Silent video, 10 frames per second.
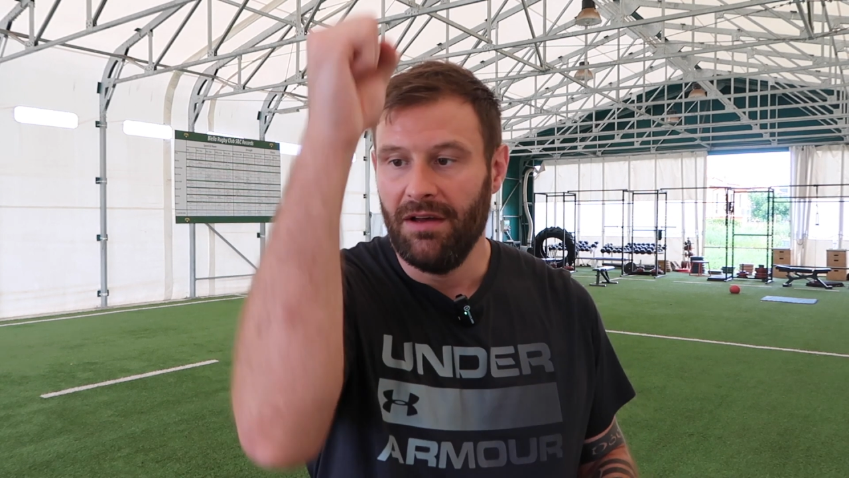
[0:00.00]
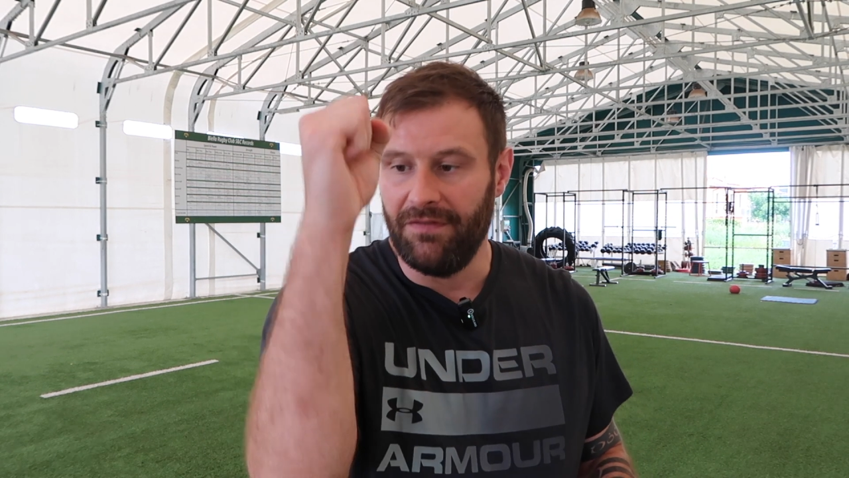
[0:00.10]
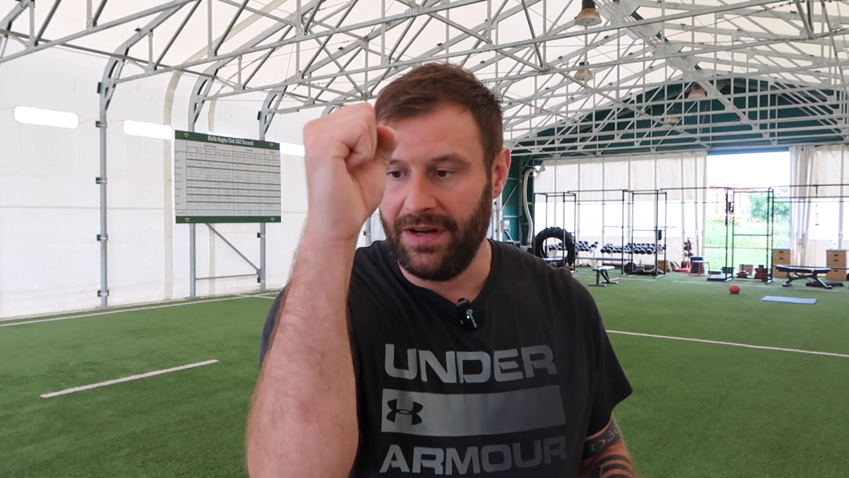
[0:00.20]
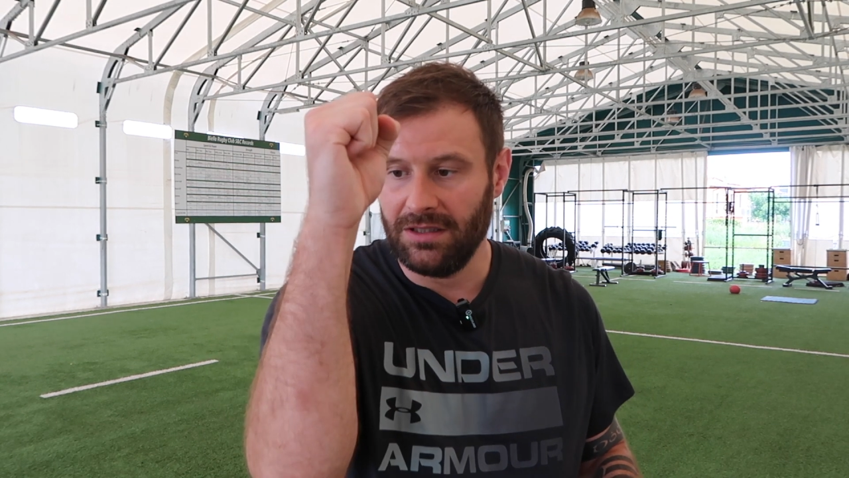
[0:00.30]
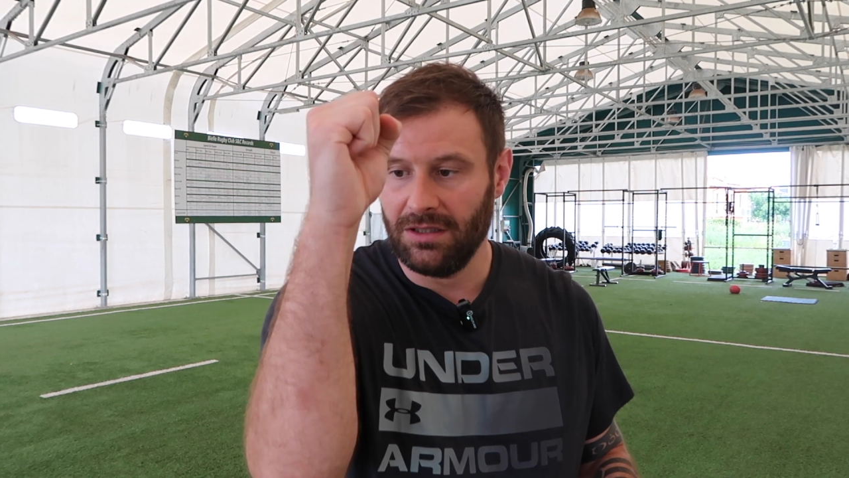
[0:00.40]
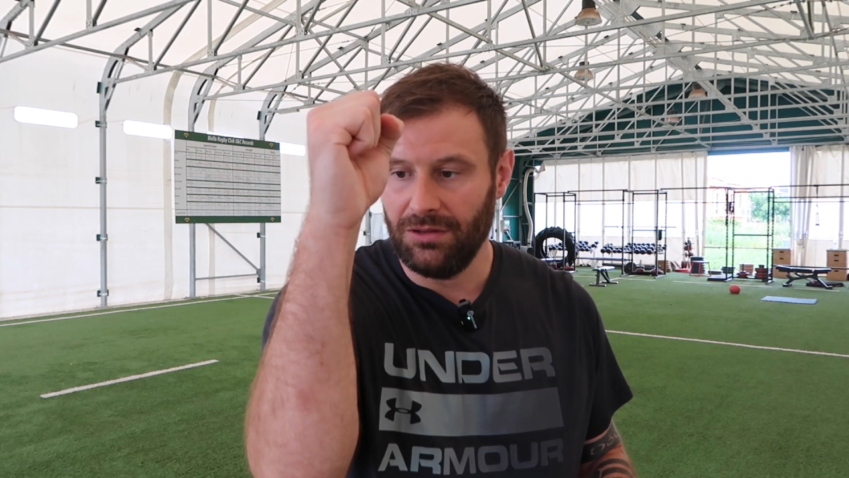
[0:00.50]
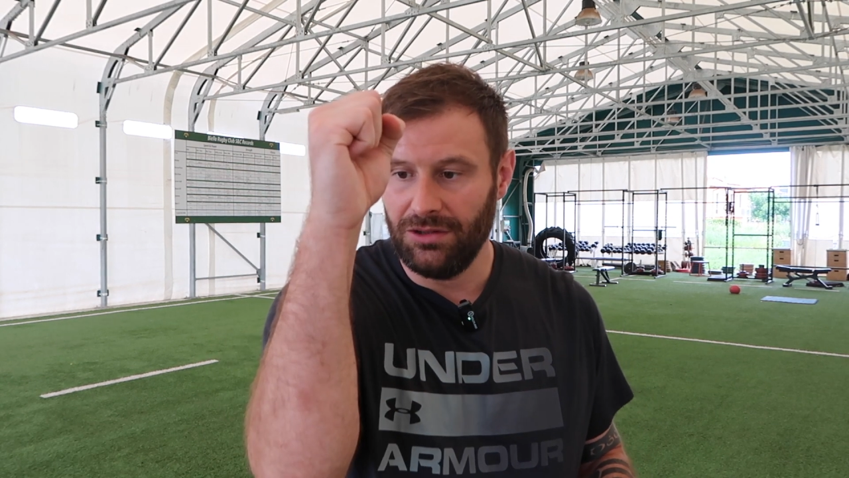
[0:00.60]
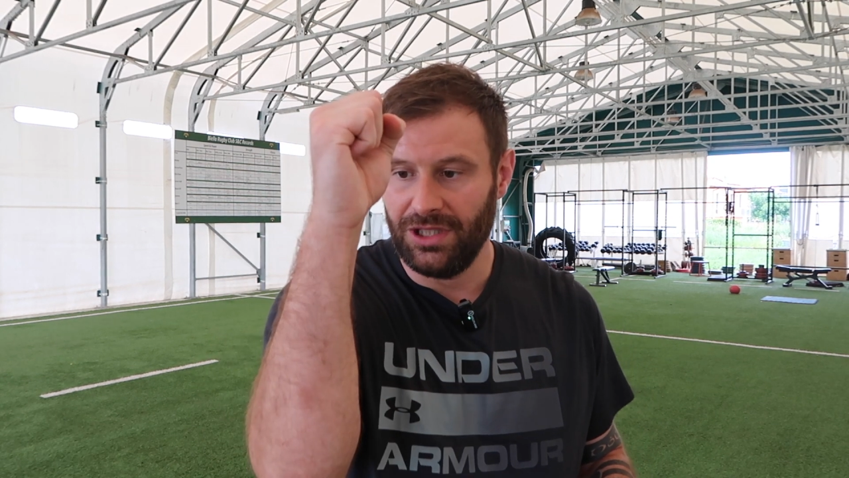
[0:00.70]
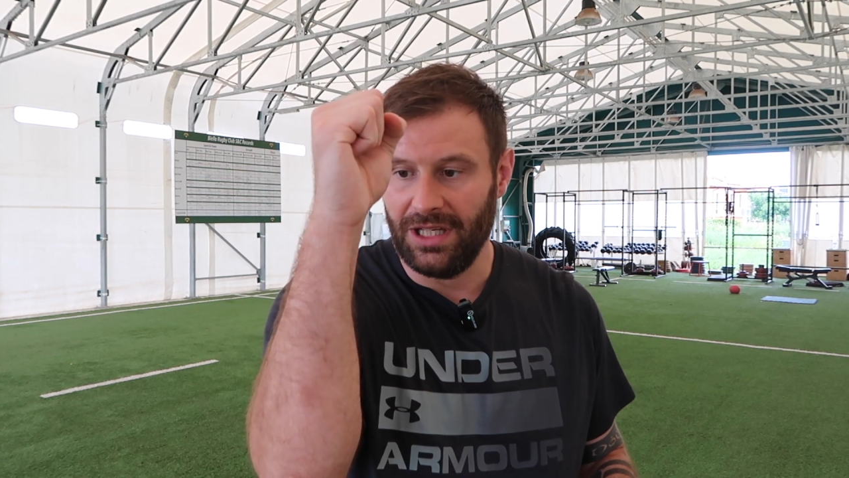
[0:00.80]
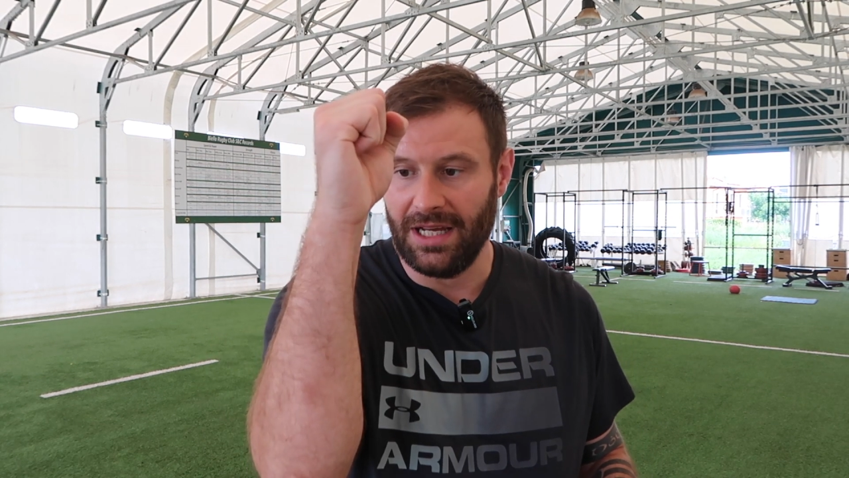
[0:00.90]
vertical,
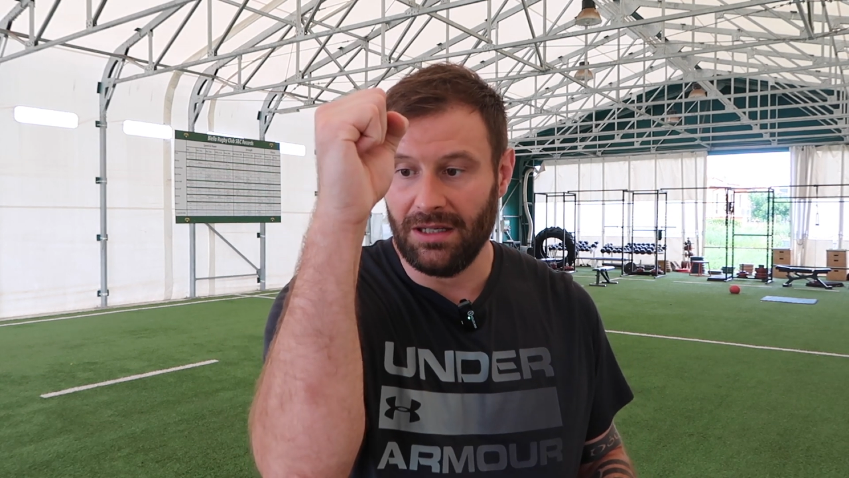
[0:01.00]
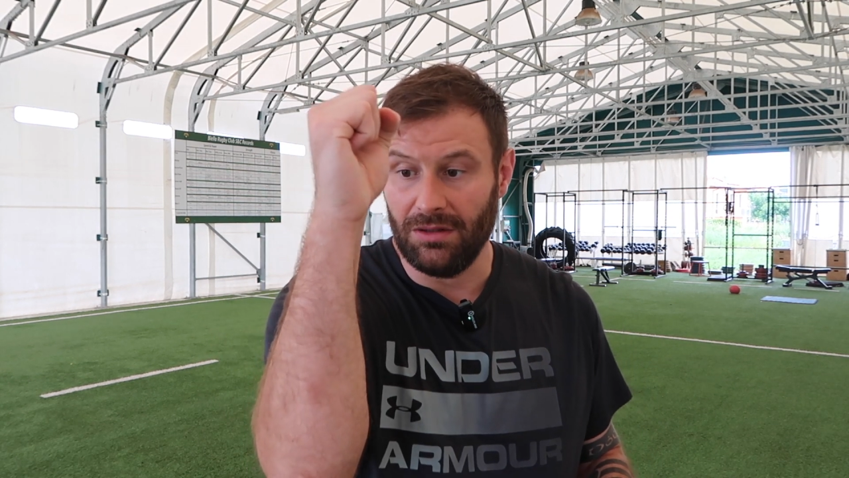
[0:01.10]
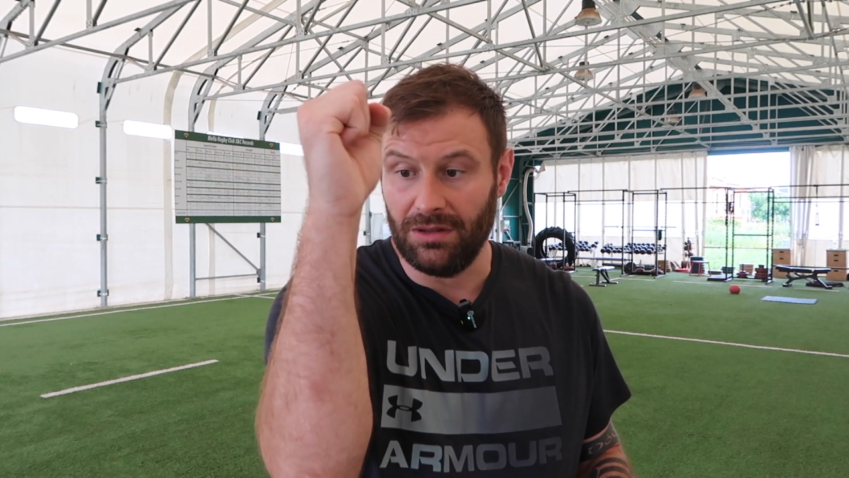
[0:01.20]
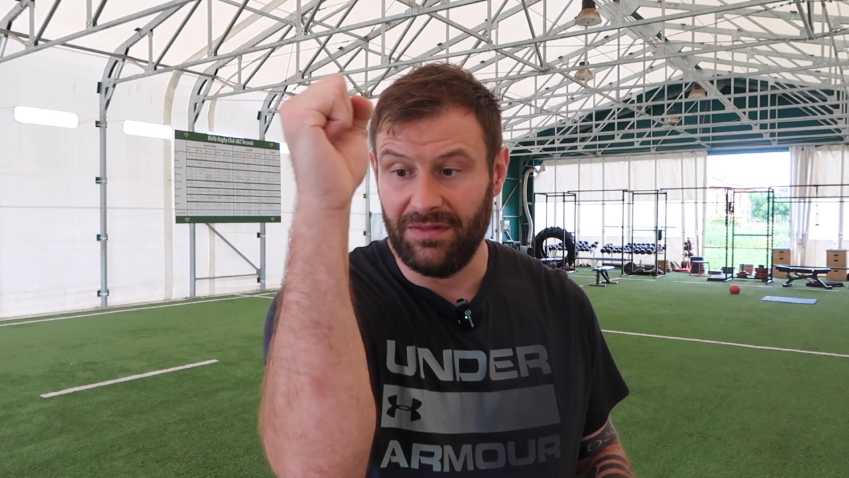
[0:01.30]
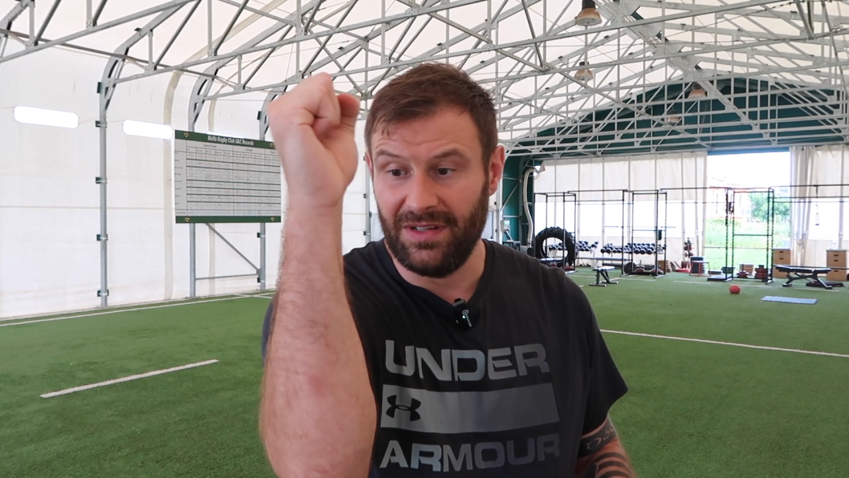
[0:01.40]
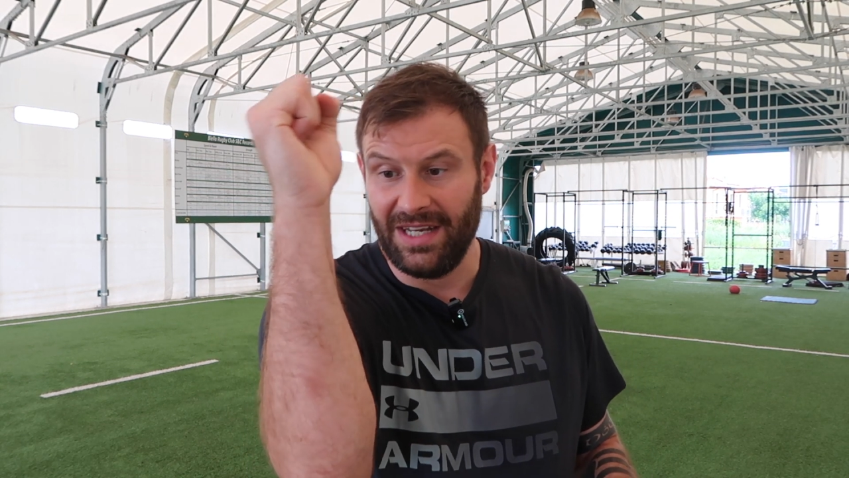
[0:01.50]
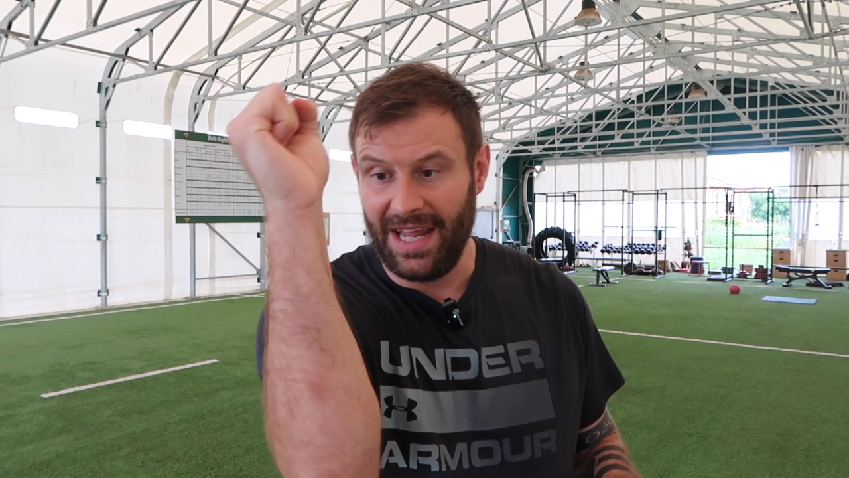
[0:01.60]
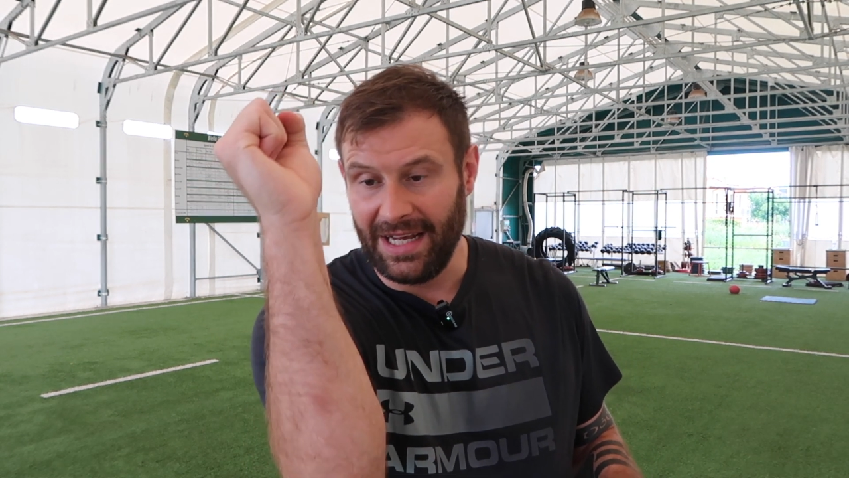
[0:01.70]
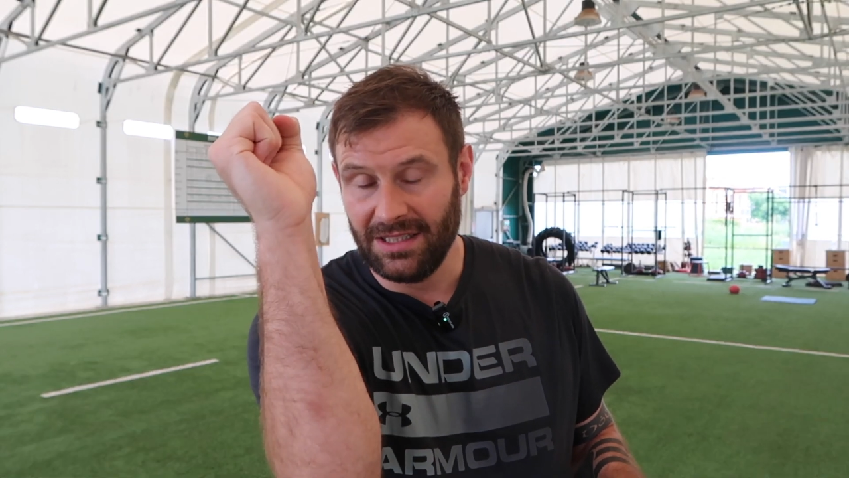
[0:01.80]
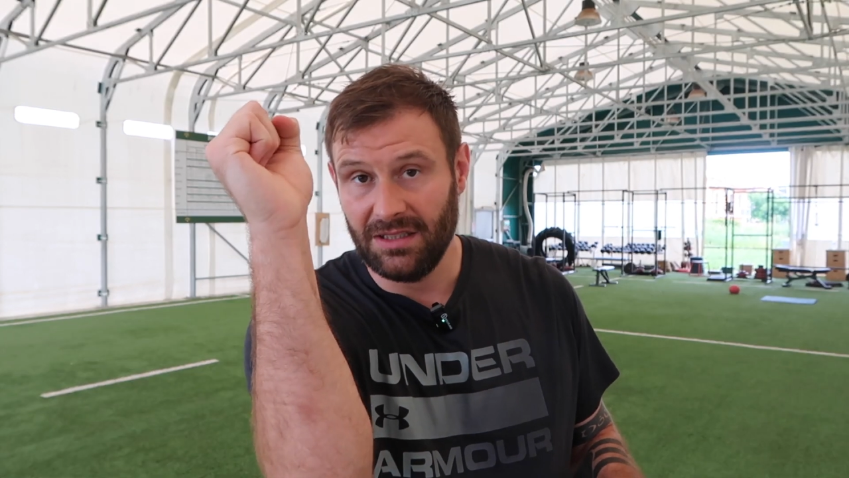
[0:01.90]
shin angle, or even
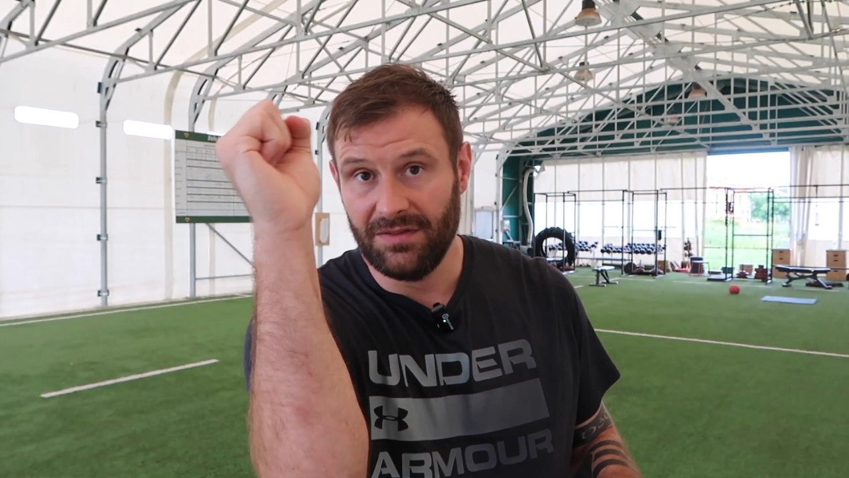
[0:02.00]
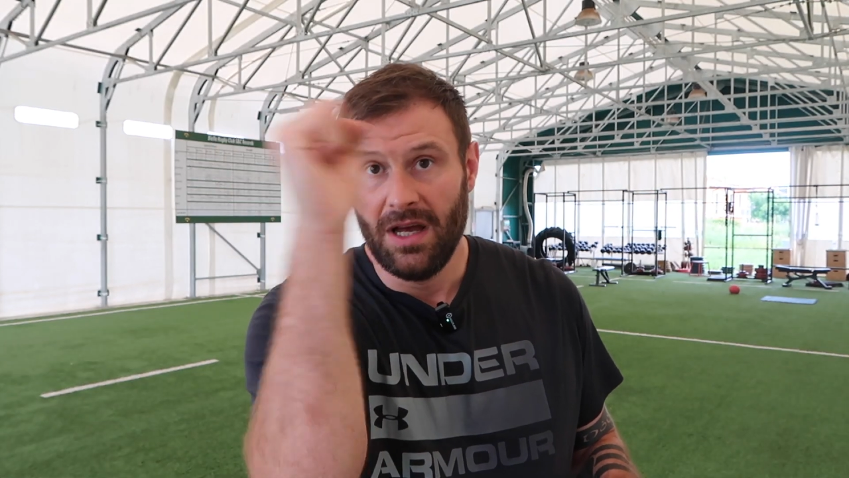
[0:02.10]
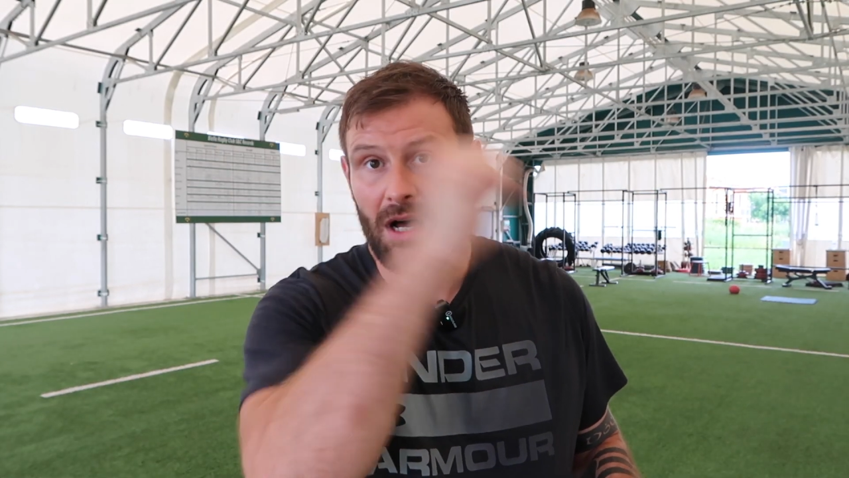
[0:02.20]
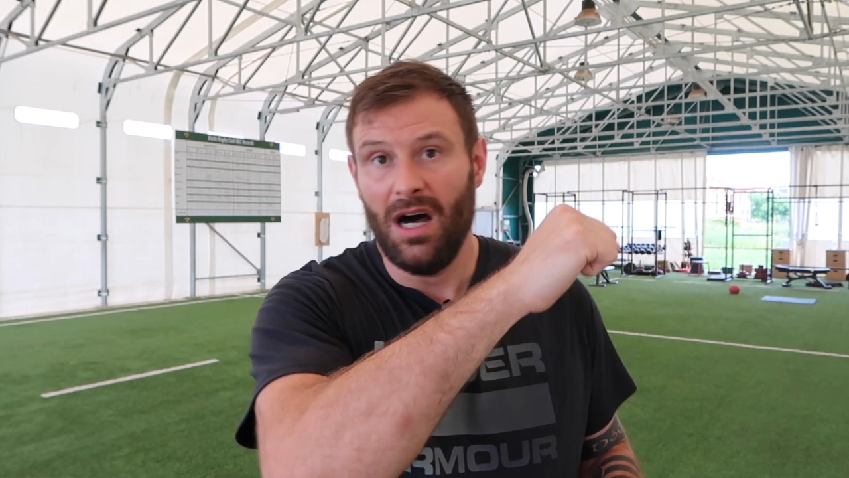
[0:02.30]
negative.